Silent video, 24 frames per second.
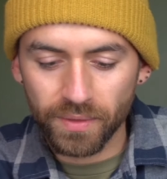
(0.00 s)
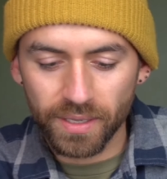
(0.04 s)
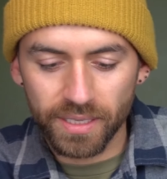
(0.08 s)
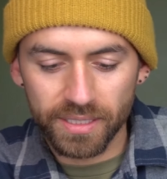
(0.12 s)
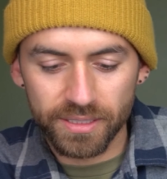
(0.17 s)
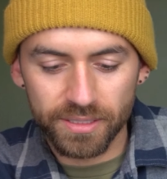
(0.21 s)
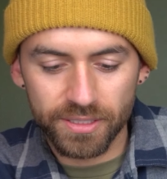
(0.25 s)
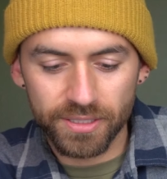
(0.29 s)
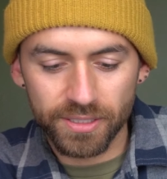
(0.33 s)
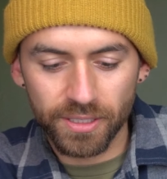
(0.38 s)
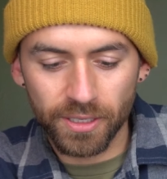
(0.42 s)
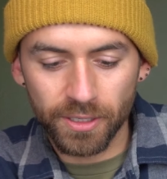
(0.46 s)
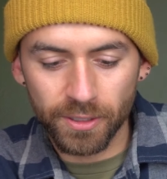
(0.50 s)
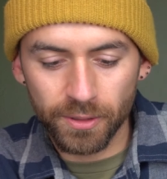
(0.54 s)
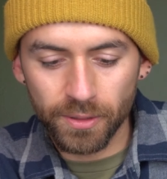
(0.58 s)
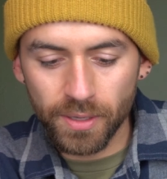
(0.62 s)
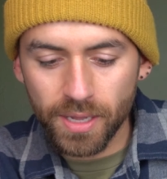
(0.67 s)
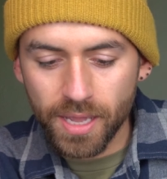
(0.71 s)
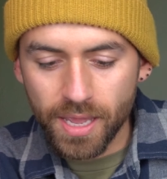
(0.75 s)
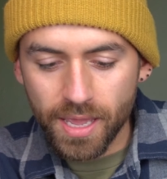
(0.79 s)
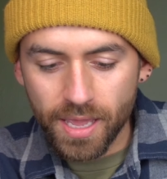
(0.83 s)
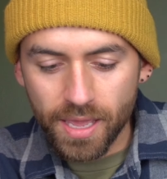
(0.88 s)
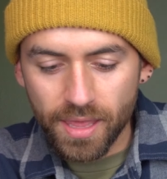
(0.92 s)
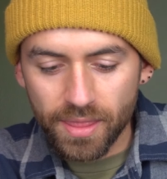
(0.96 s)
And so
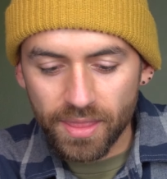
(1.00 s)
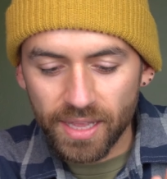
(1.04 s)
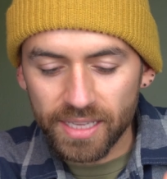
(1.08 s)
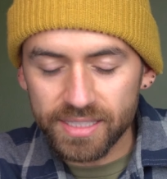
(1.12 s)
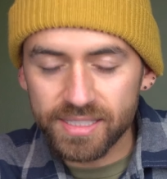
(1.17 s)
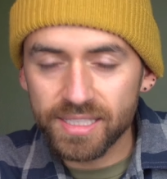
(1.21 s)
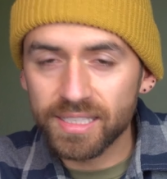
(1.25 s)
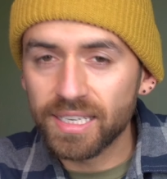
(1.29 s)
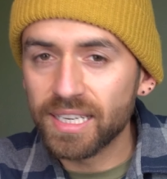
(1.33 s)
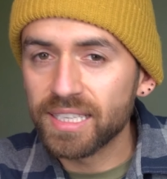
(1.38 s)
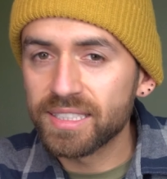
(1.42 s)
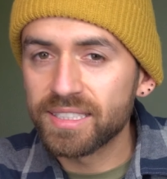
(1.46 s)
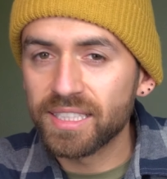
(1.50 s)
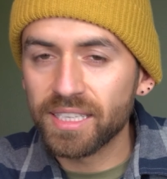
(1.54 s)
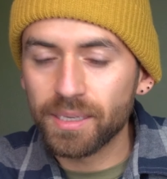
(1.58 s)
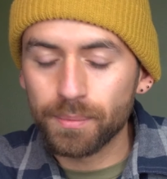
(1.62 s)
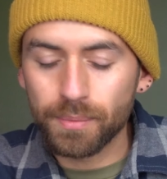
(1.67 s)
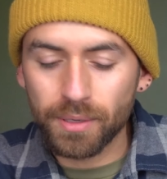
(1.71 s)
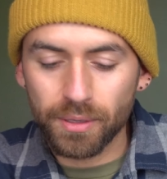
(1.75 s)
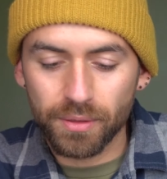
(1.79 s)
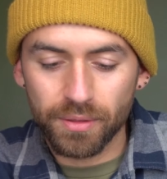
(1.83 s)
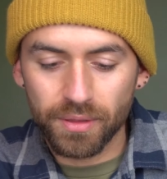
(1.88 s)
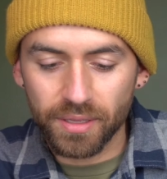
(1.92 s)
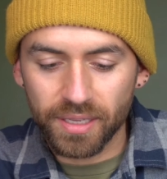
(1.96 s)
that's the nice thing
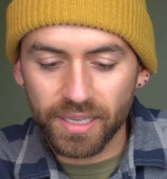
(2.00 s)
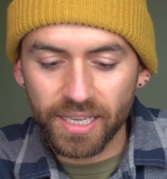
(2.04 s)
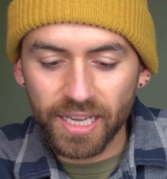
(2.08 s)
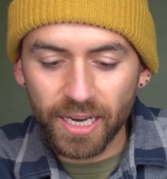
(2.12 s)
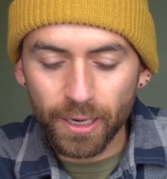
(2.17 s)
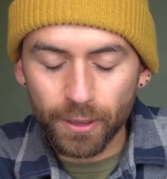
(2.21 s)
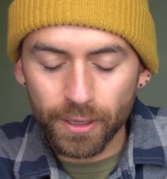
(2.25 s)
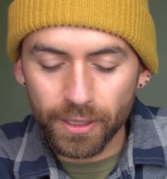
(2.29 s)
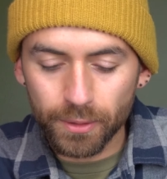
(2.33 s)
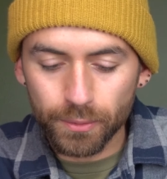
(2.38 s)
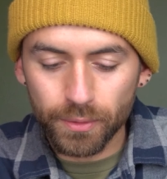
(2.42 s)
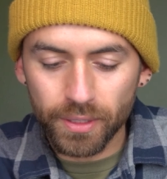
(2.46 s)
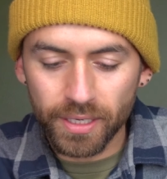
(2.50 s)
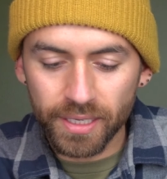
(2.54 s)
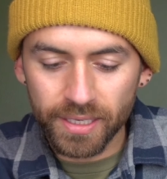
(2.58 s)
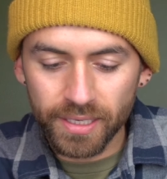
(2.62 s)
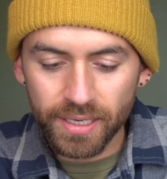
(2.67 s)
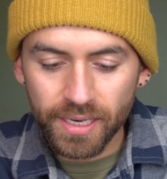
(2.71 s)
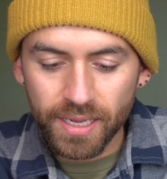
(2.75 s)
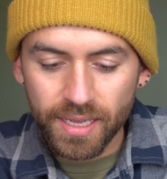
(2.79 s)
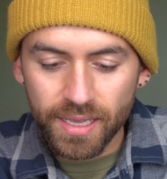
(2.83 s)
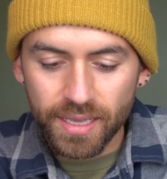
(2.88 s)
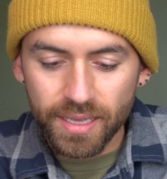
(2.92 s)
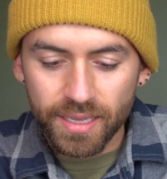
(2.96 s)
about the carry
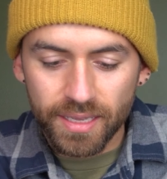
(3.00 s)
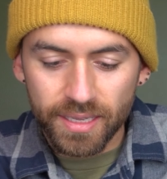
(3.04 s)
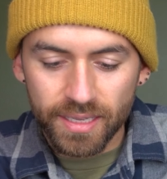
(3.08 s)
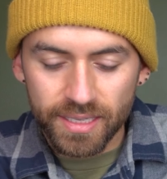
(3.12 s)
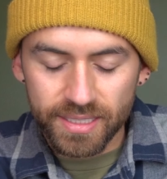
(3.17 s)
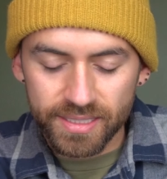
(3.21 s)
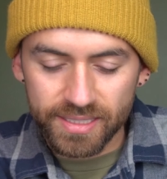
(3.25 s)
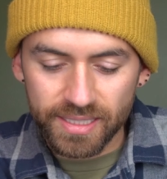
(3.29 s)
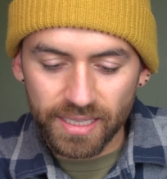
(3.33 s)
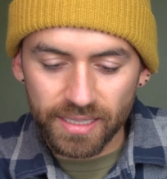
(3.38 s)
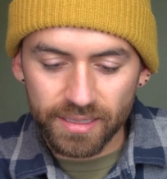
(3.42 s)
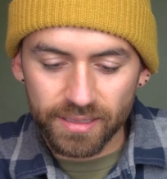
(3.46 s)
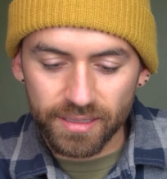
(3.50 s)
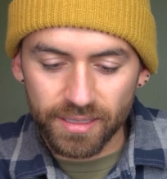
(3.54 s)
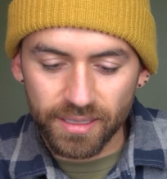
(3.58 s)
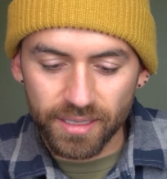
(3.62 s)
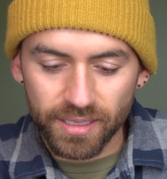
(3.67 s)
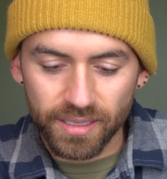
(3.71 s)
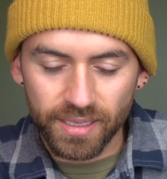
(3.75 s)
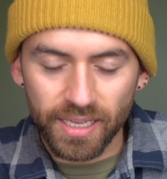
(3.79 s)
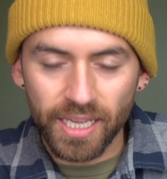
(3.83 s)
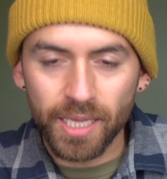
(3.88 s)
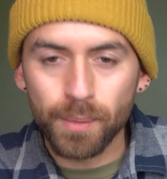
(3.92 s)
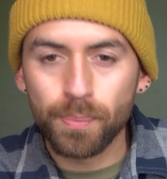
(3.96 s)
one, is that
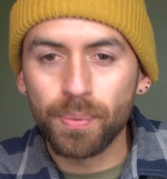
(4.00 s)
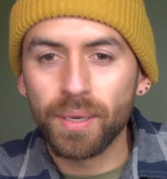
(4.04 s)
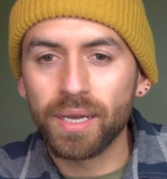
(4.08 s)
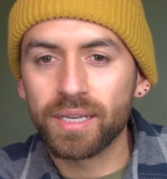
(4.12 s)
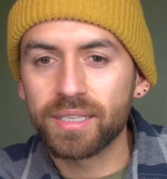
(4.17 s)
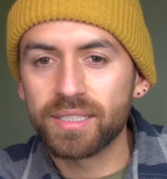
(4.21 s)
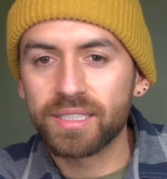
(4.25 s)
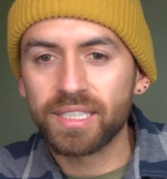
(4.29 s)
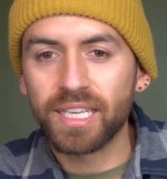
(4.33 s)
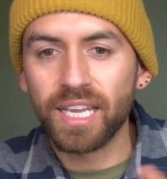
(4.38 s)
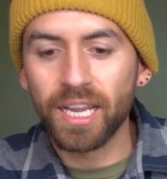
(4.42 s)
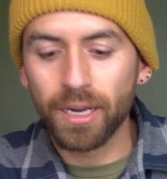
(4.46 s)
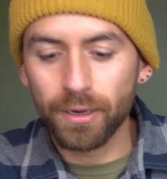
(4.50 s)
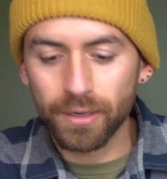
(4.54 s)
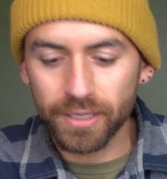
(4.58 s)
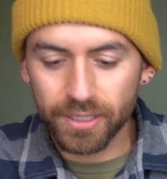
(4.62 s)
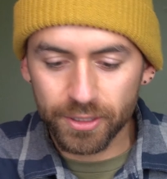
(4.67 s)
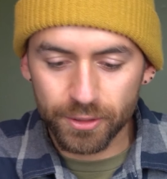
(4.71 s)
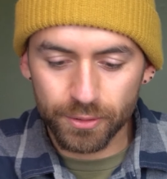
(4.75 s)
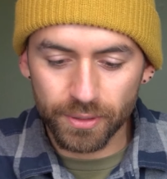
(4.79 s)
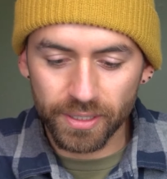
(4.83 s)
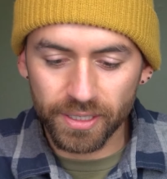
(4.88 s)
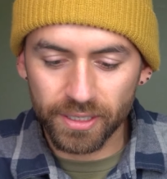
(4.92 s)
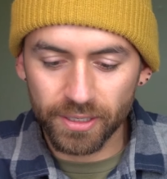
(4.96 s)
the Apex carry
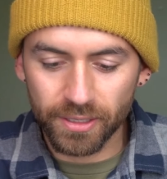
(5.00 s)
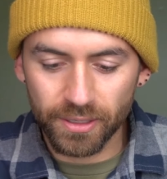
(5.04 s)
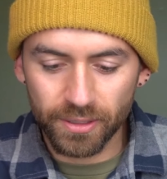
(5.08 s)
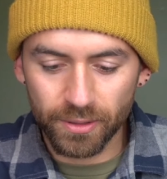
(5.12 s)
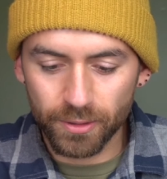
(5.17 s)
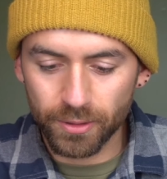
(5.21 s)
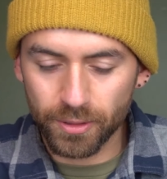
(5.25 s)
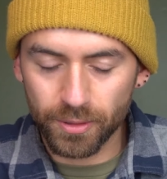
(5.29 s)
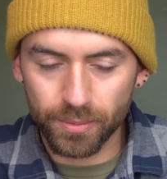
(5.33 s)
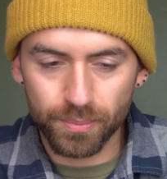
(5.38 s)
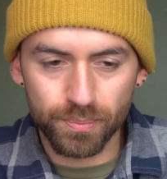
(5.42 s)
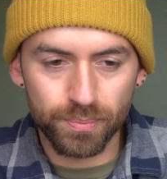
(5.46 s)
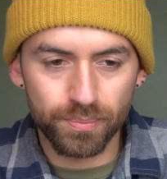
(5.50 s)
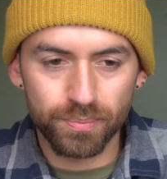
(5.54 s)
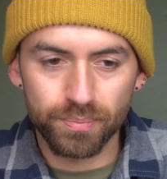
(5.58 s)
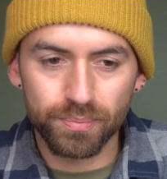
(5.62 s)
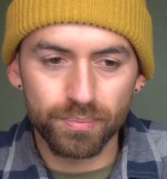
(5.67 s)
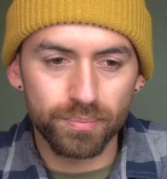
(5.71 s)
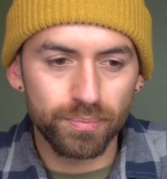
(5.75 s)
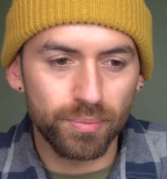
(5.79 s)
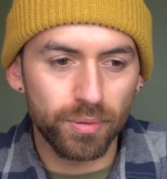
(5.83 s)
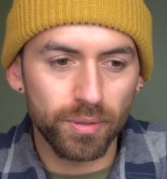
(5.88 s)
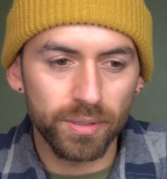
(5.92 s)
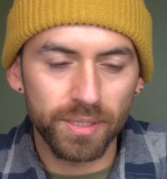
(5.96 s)
trigger, or
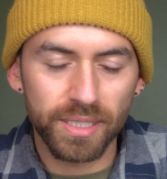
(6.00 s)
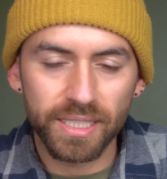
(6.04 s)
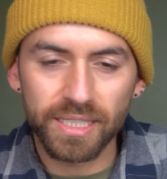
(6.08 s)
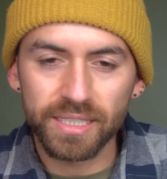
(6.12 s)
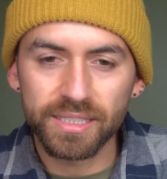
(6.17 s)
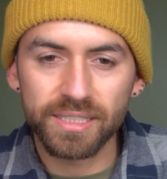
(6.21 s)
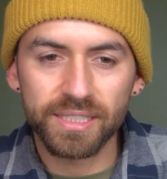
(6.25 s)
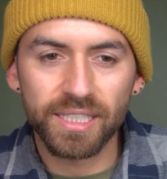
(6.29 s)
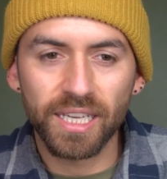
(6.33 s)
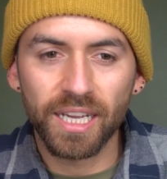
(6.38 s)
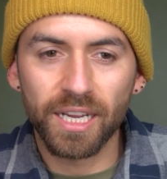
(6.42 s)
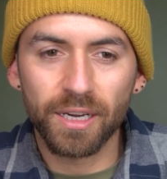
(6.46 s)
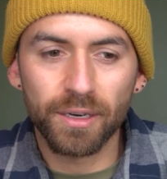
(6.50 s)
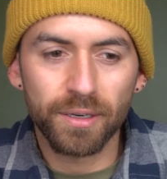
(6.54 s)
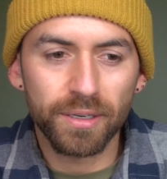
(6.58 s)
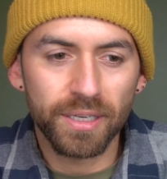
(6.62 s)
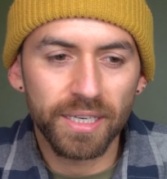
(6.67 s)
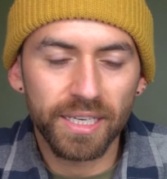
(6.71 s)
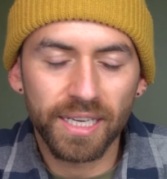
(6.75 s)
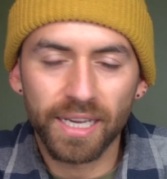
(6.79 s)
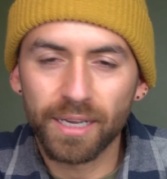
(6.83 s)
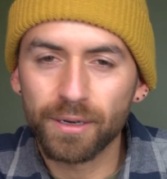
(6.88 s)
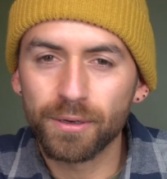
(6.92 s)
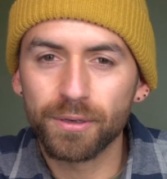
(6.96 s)
police
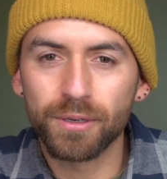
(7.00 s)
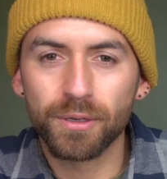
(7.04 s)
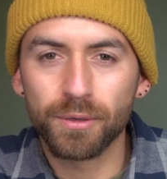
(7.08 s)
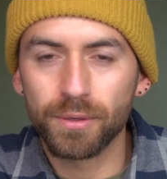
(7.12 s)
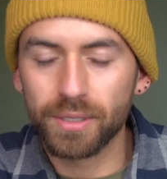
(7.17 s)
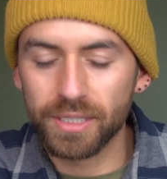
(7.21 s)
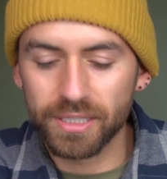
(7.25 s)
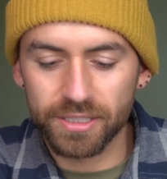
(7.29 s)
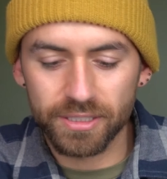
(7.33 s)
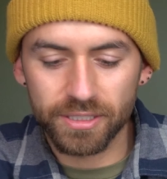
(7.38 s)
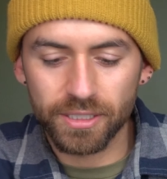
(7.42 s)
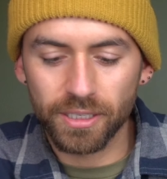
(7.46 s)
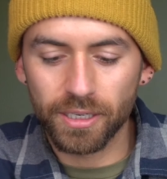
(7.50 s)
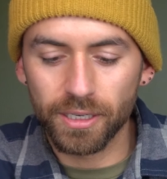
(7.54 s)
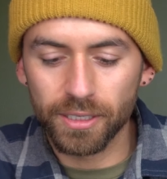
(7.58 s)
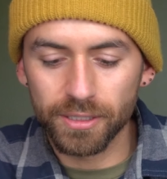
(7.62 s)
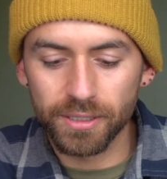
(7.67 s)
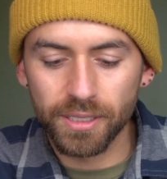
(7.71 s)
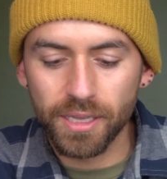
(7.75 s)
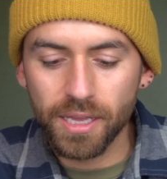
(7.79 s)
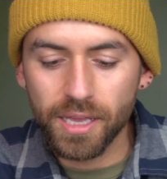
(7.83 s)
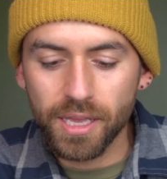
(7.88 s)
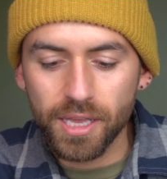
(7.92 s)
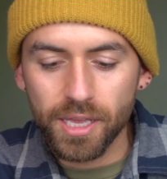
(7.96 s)
carry, I don't know what it's
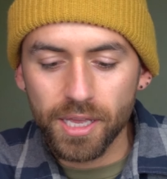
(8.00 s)
called,